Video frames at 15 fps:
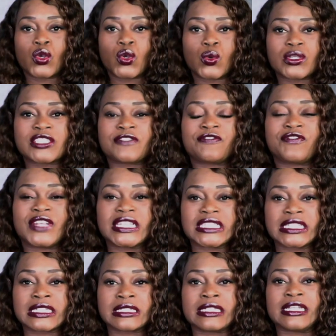is
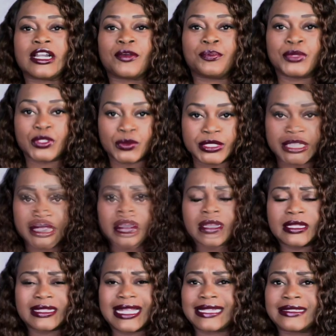physically abusing them?
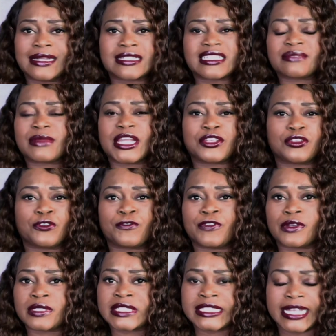That doesn't make you
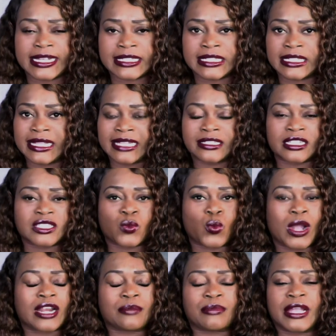feel sexy. That doesn't
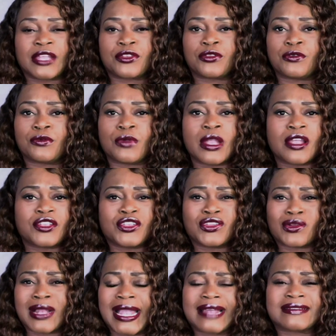want to make you, you know,
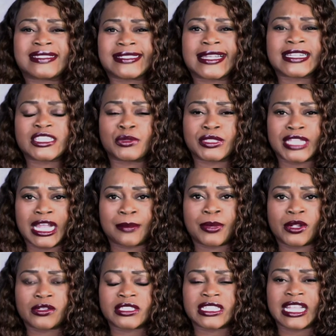have sex with that
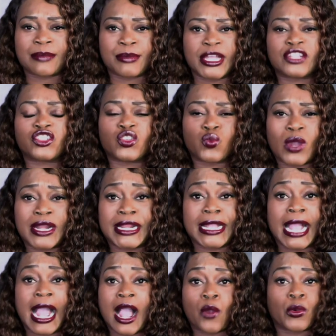person. That makes you want to
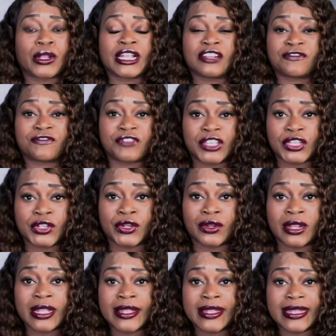cower in fear
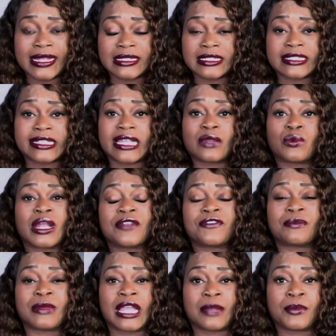and stay away
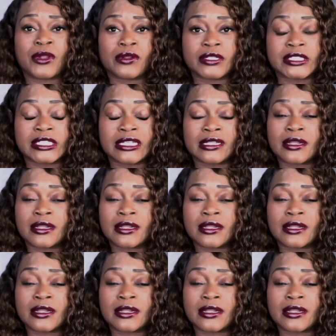from that person.